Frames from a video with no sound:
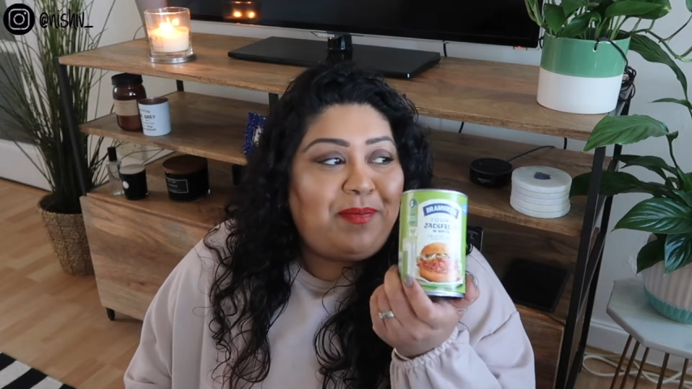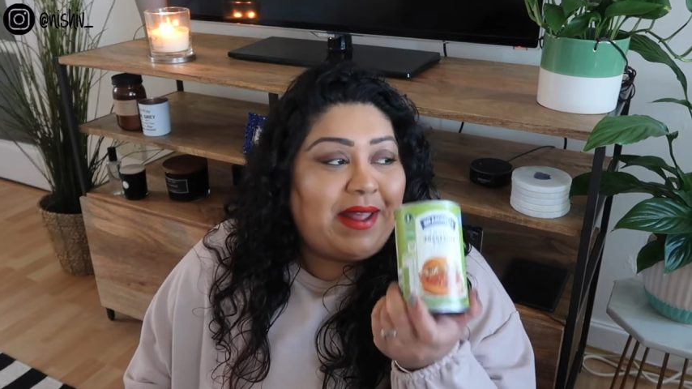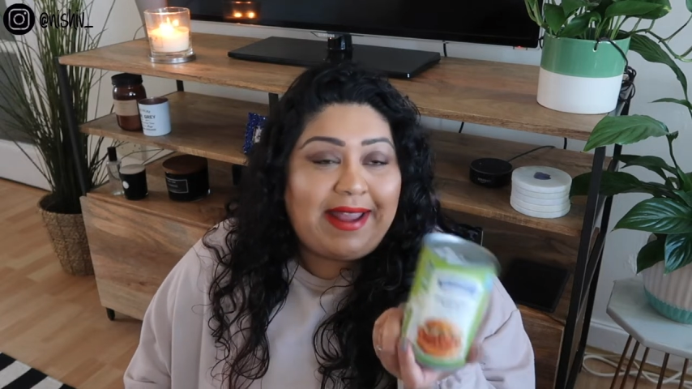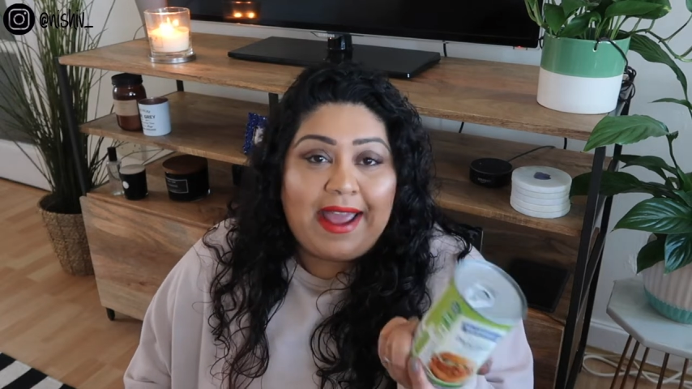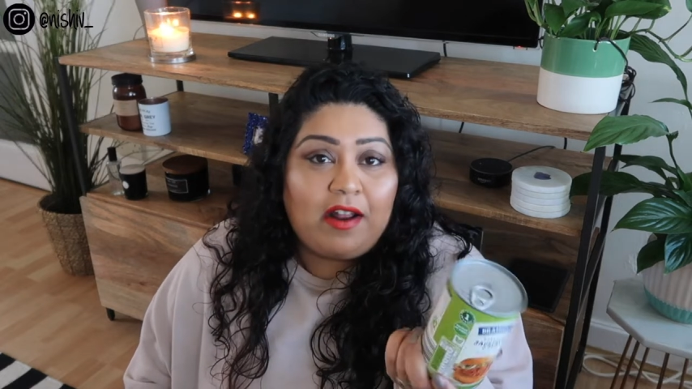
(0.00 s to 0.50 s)

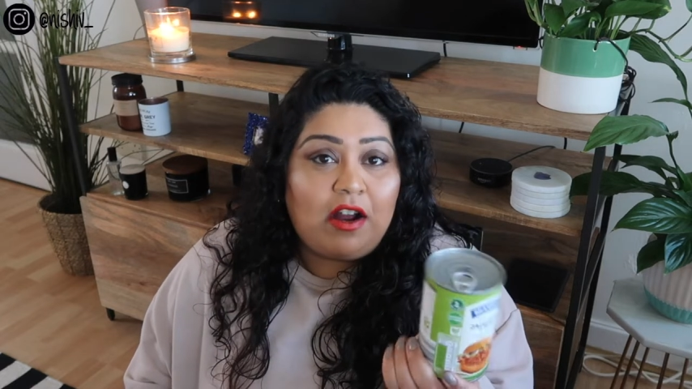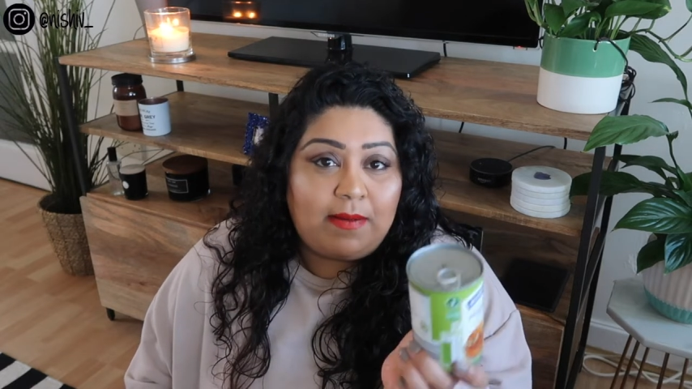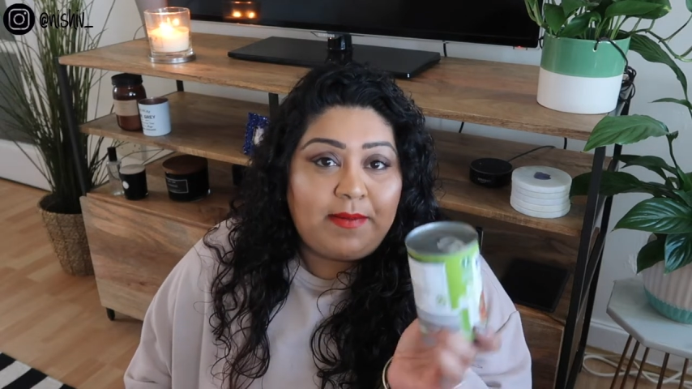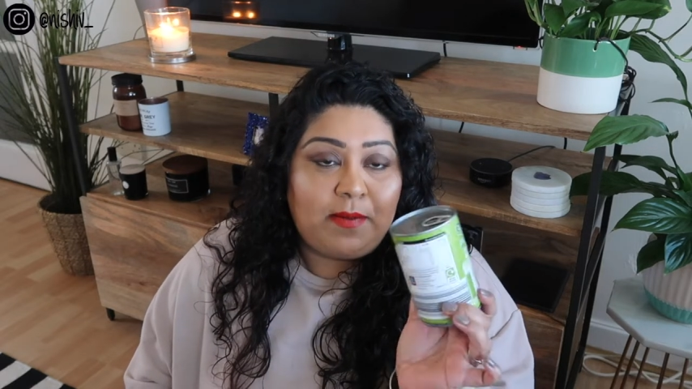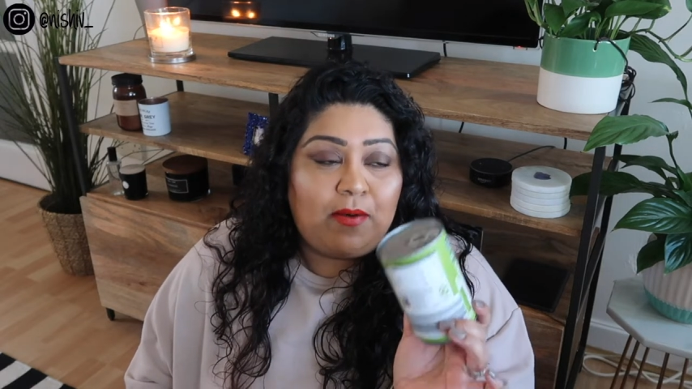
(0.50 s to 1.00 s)
again, I
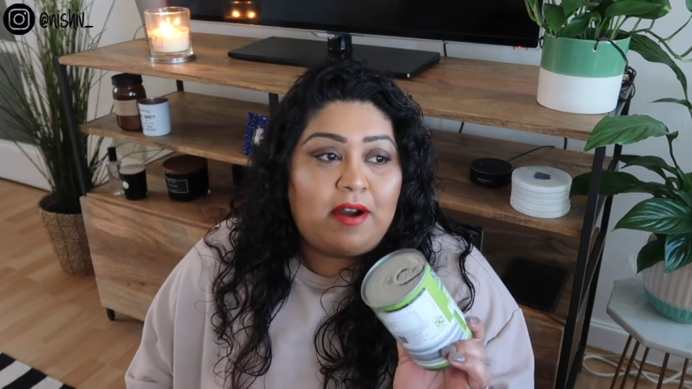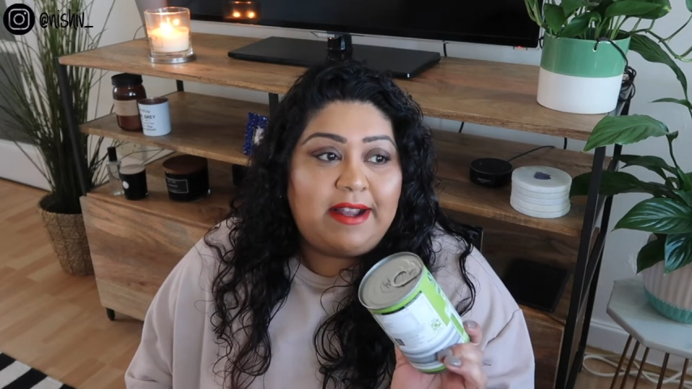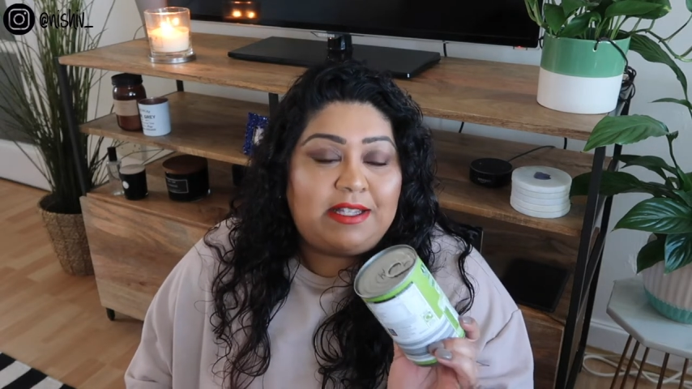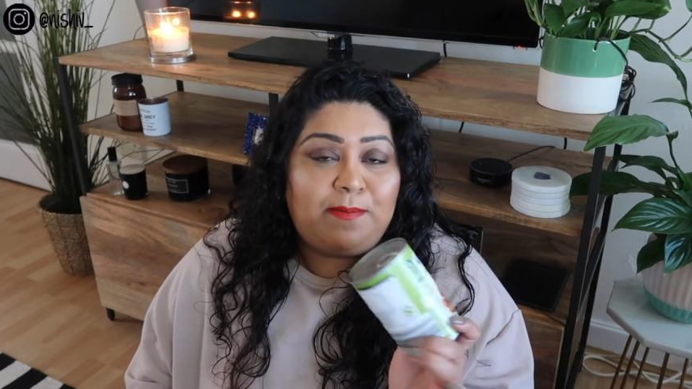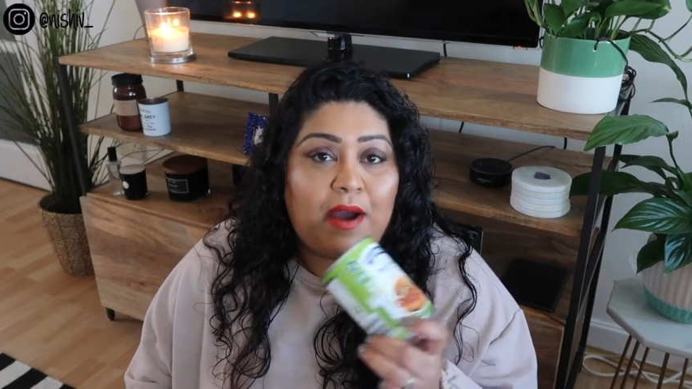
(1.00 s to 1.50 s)
can't remember the
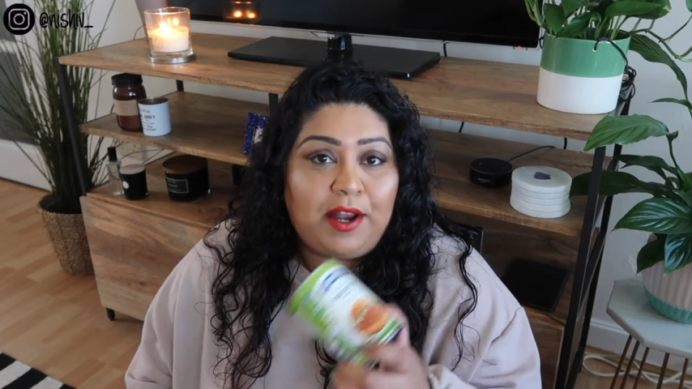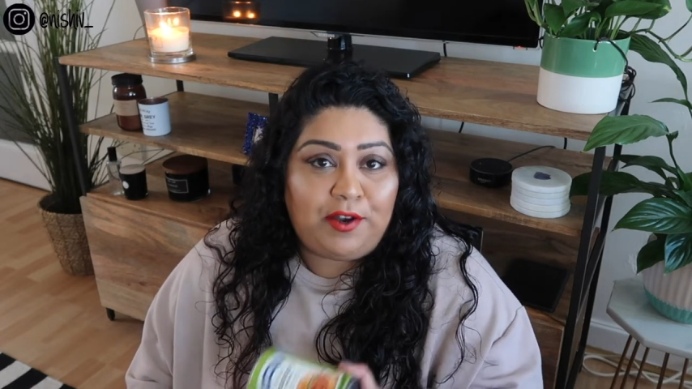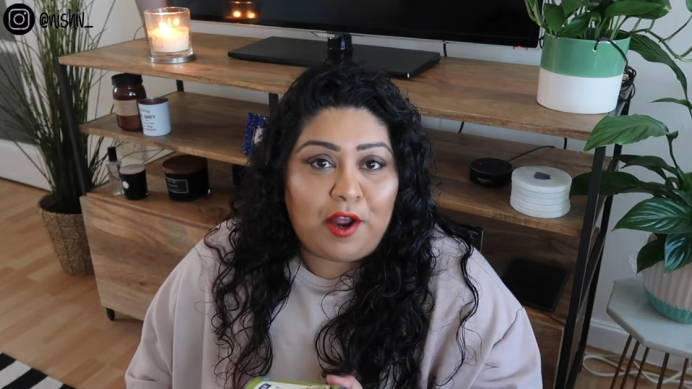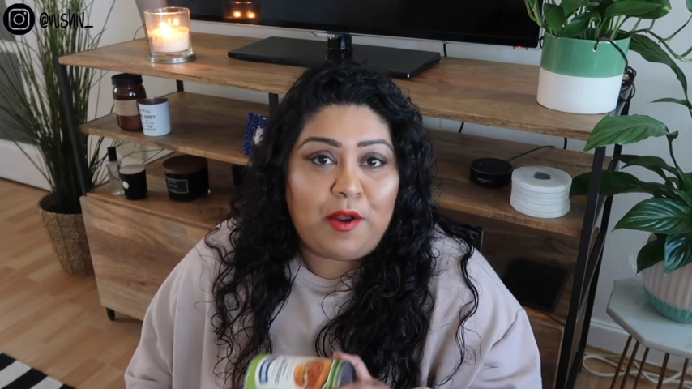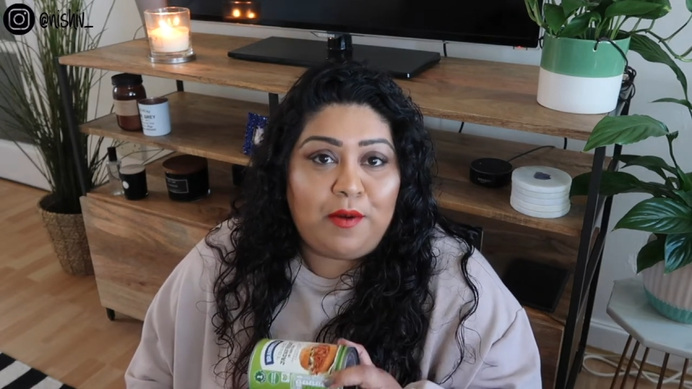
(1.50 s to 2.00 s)
price, but I
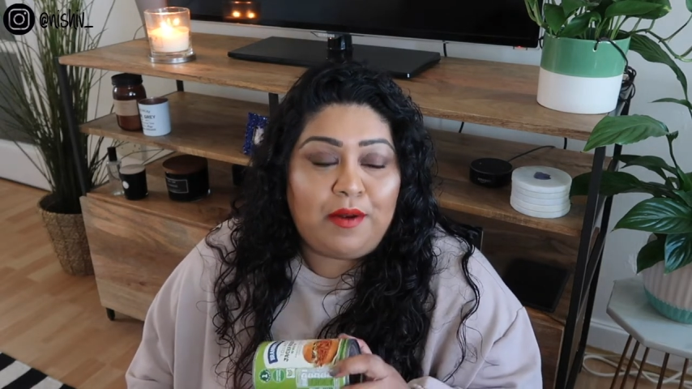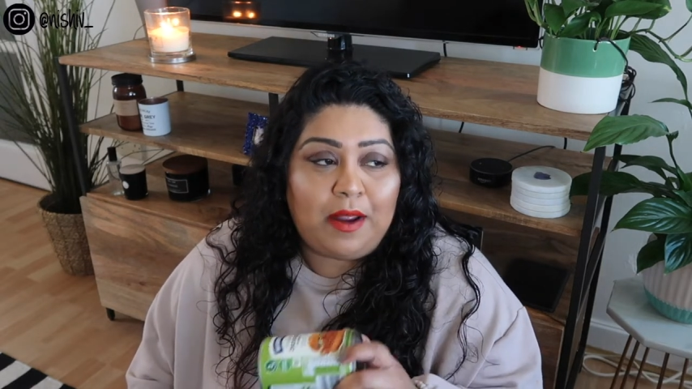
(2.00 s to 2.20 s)
know